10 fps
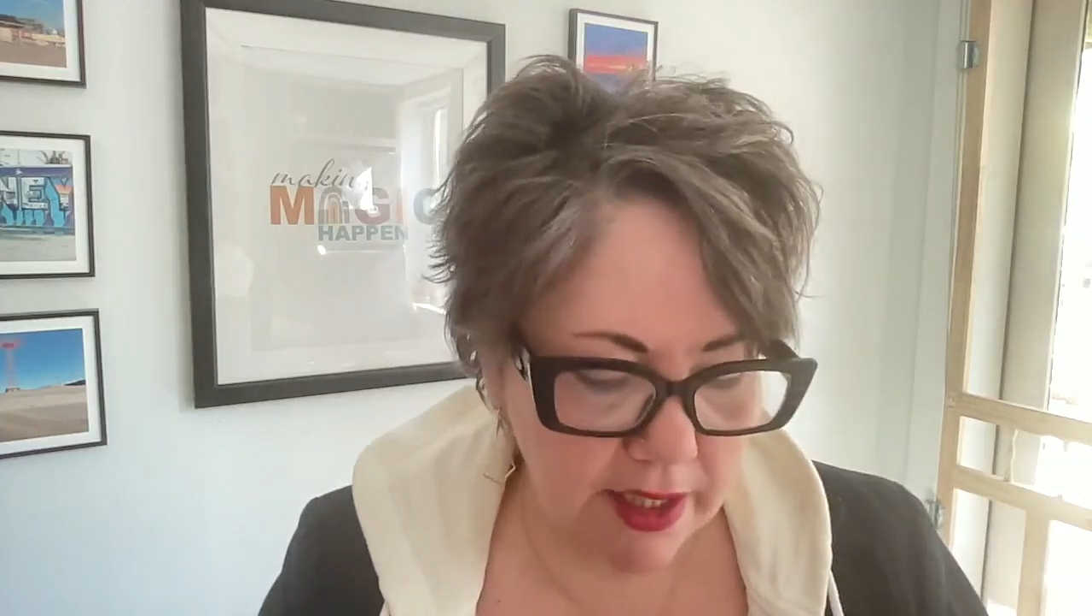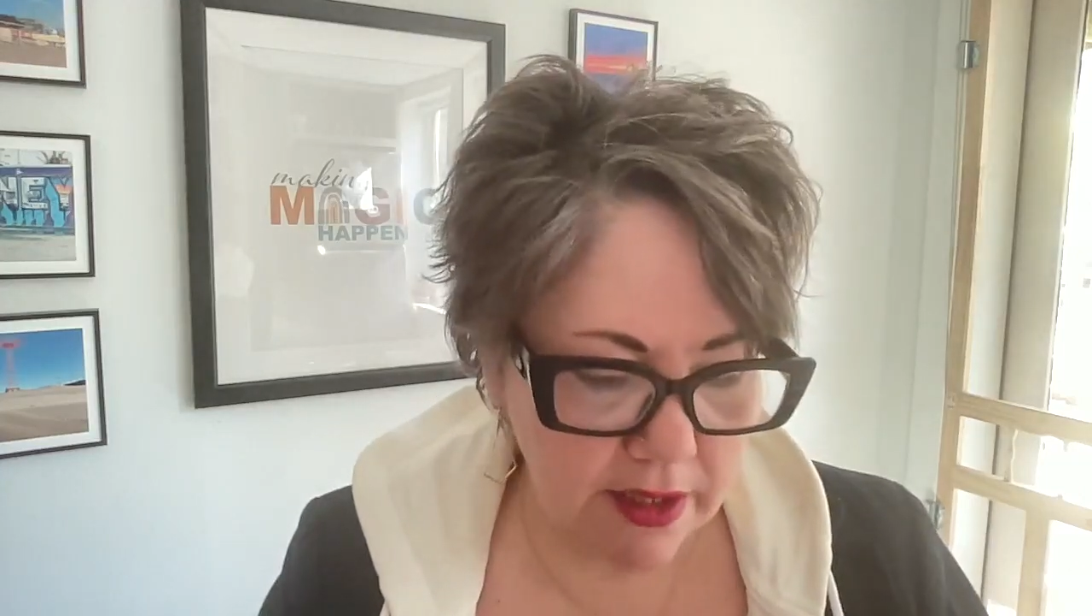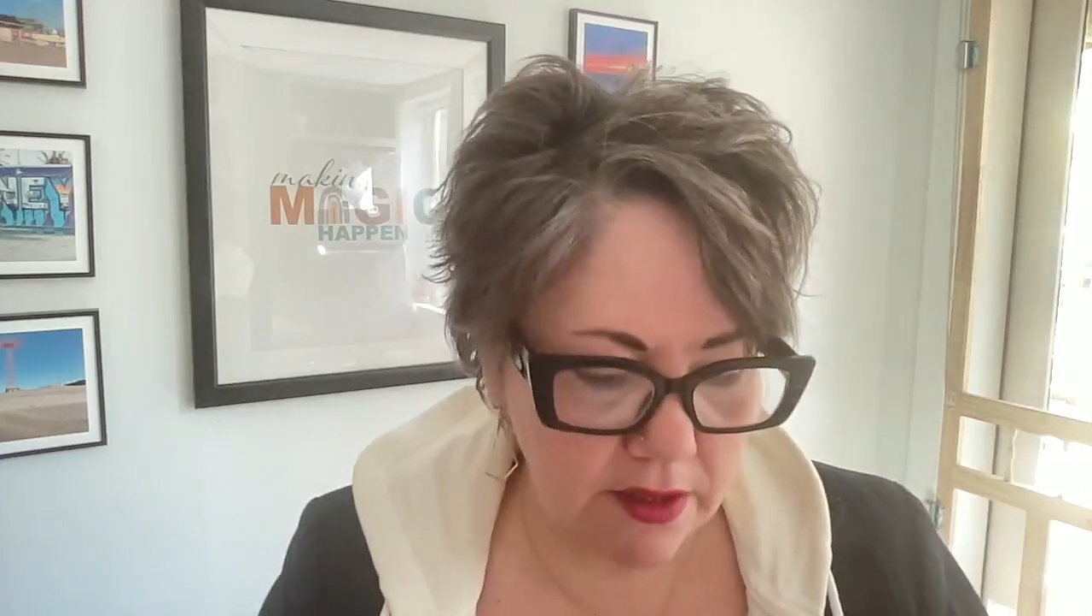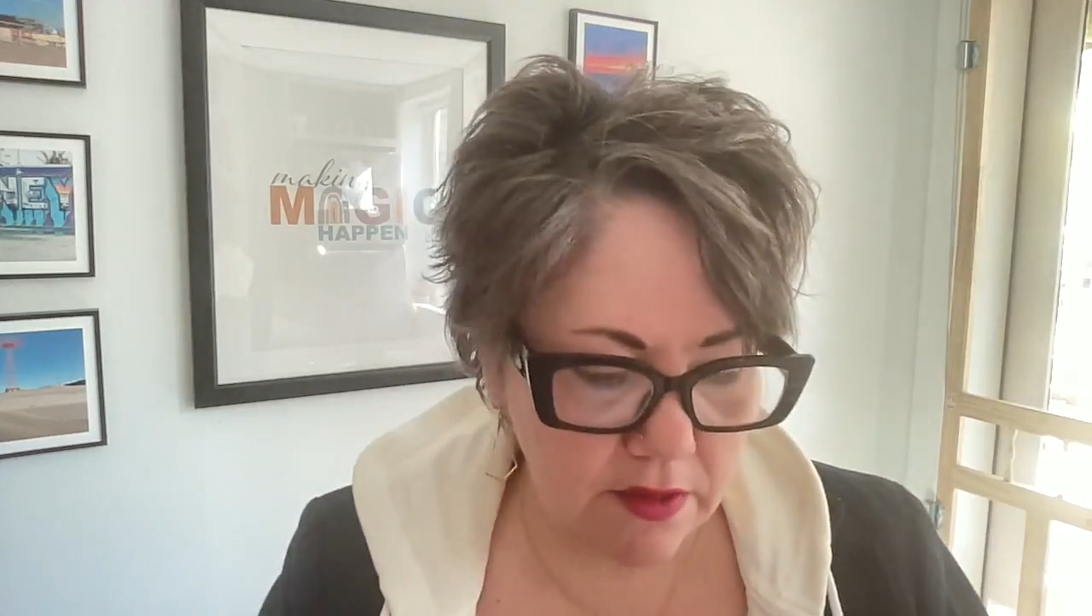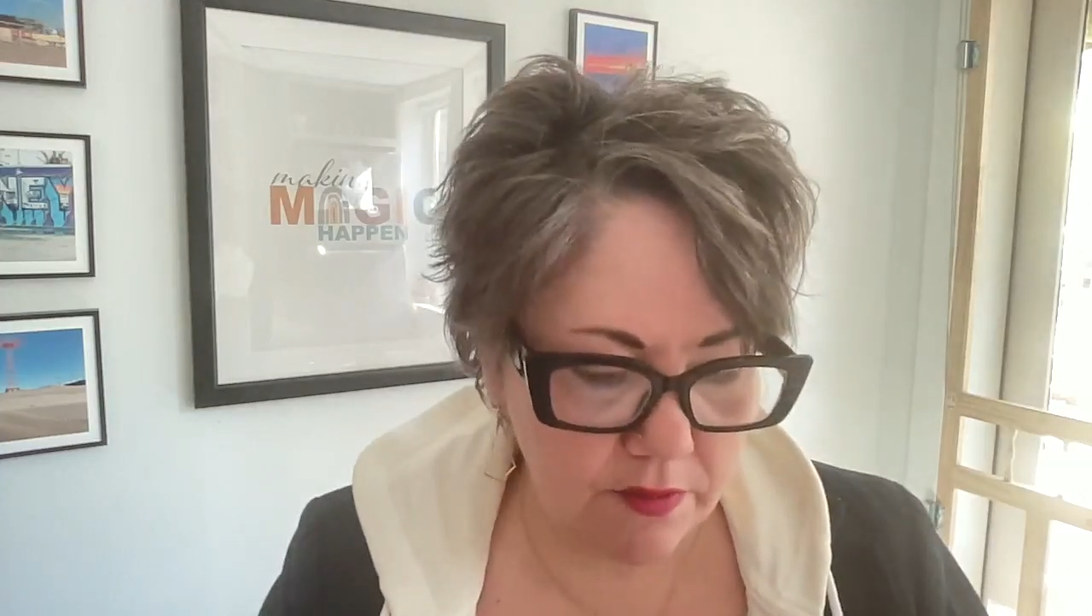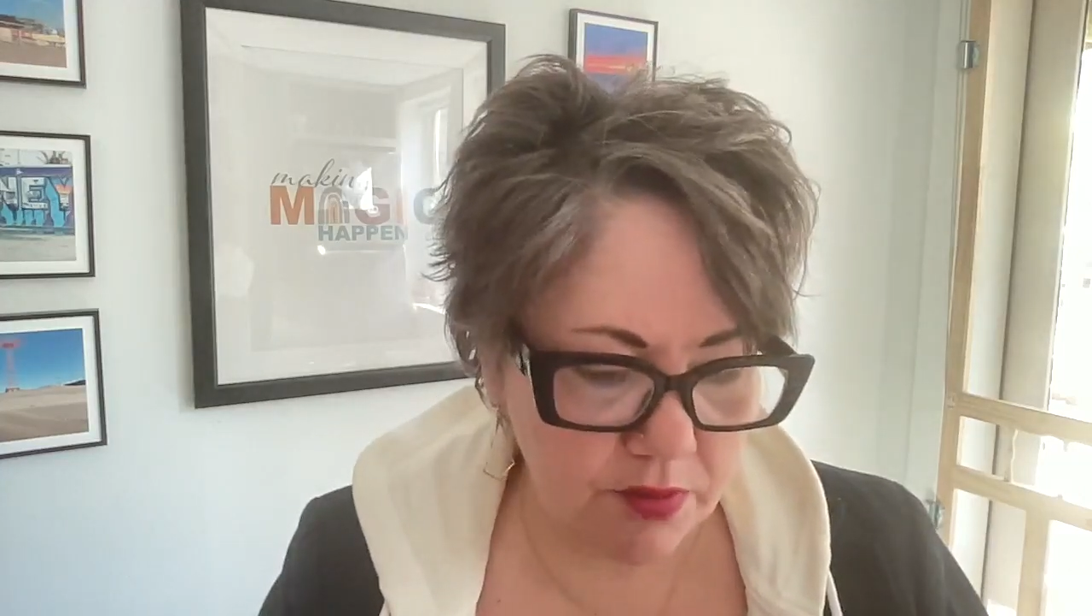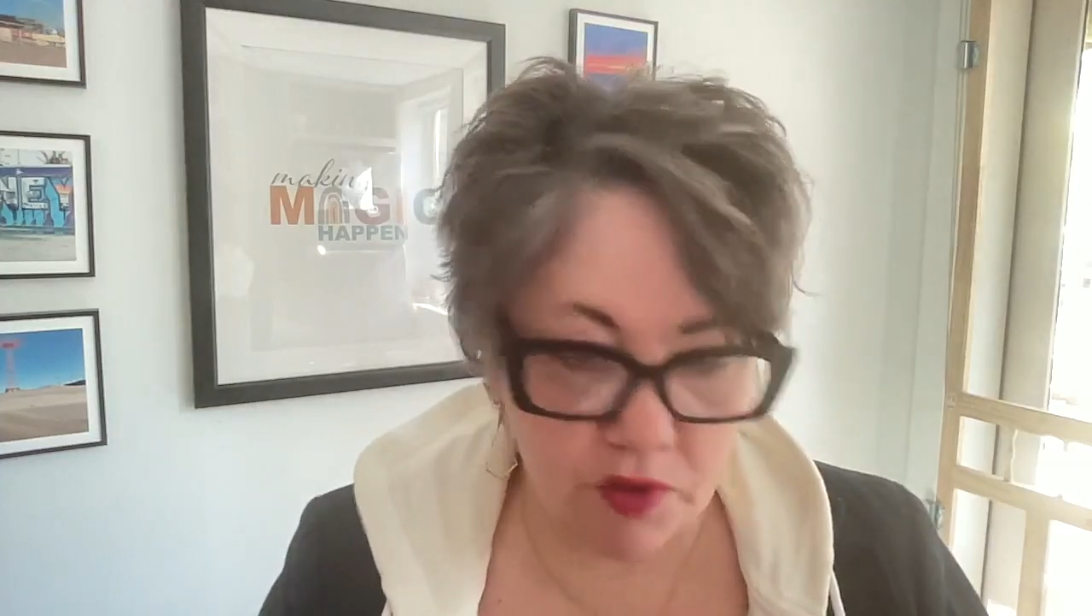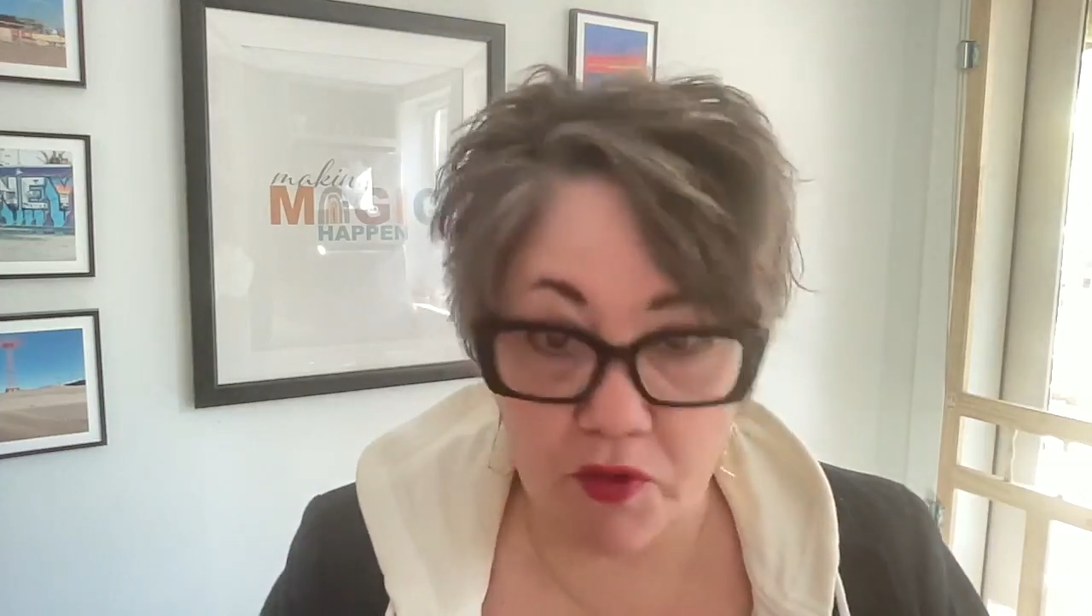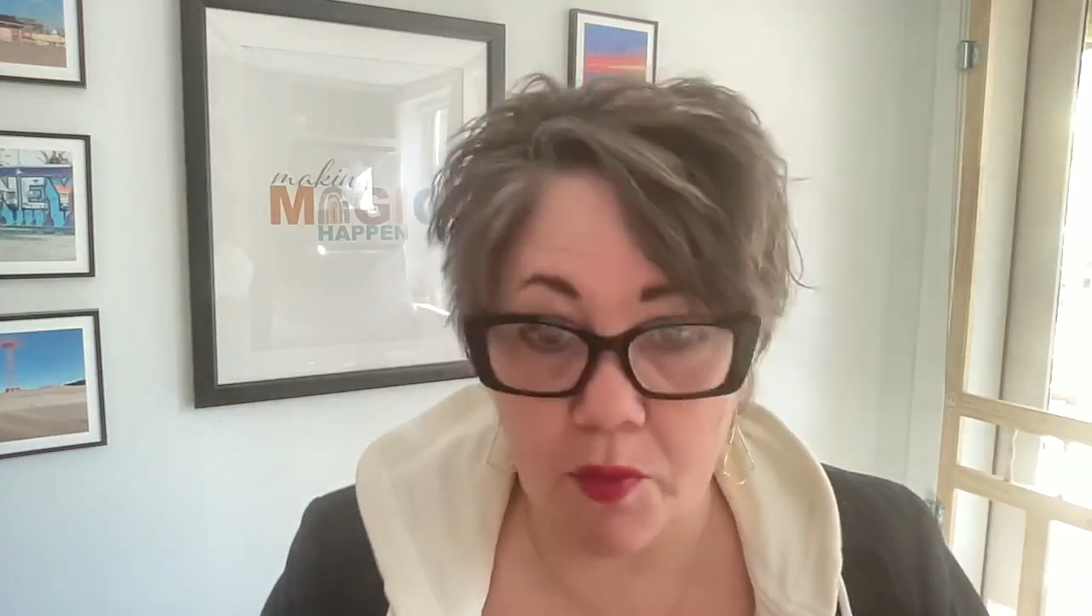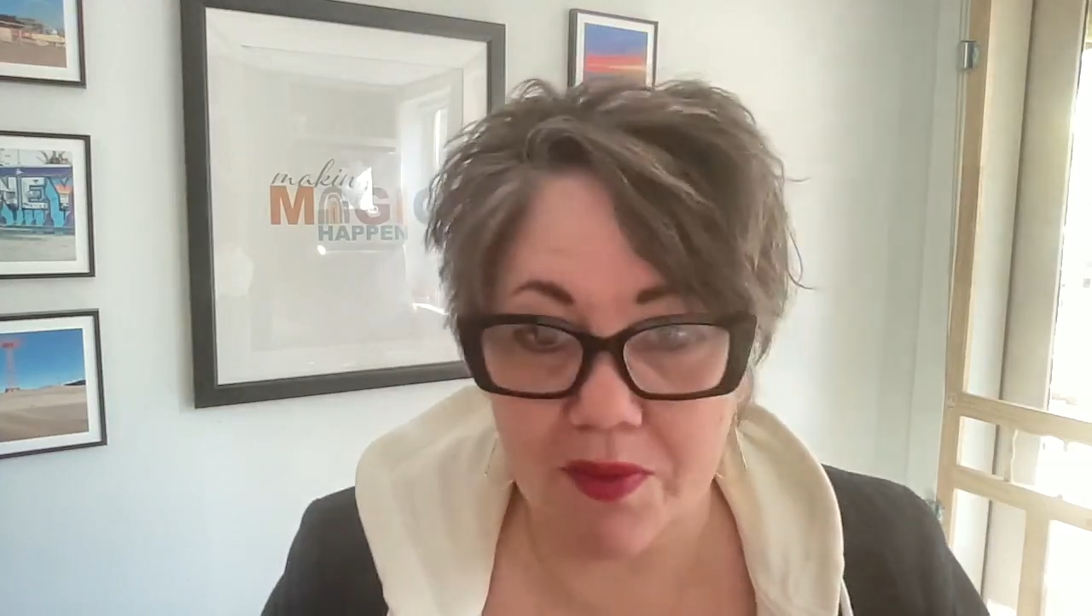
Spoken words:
in beautiful